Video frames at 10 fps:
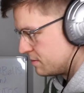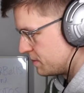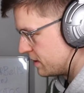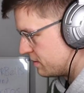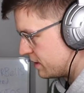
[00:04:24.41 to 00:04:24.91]

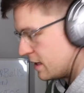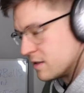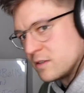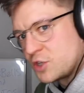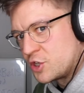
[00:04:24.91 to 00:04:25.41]
Play,
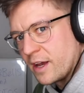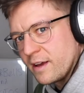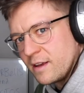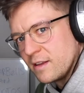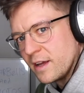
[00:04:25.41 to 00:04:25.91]
eating
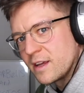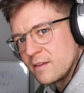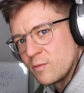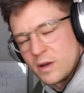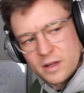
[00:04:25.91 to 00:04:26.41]
shit,
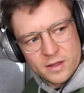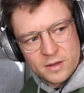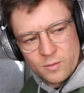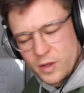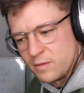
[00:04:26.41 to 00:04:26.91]
like
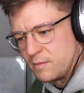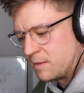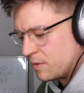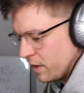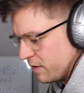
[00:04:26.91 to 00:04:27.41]
with
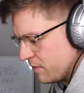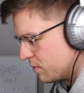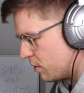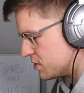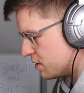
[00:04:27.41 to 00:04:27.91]
me and my wife
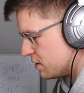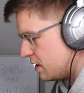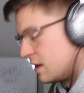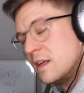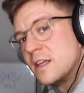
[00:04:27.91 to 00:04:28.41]
would watch a,
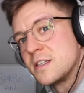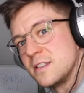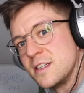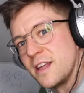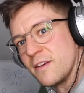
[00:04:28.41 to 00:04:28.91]
and this
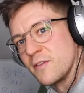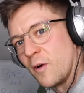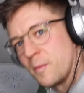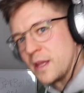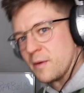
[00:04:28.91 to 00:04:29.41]
isn't Steph's
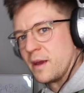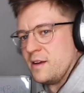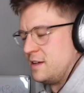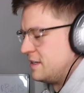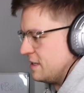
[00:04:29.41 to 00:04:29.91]
fault by the way,
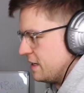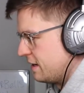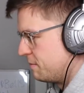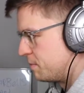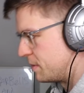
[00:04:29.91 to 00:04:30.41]

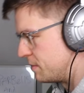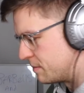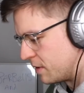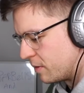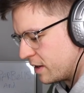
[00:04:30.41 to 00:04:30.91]
um, but
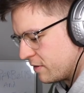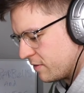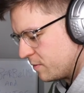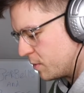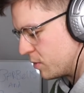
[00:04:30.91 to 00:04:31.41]
me and my
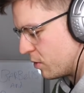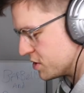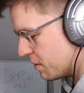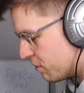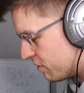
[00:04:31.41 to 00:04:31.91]
wife, we would
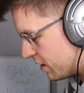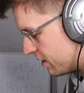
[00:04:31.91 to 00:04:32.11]
watch a movie,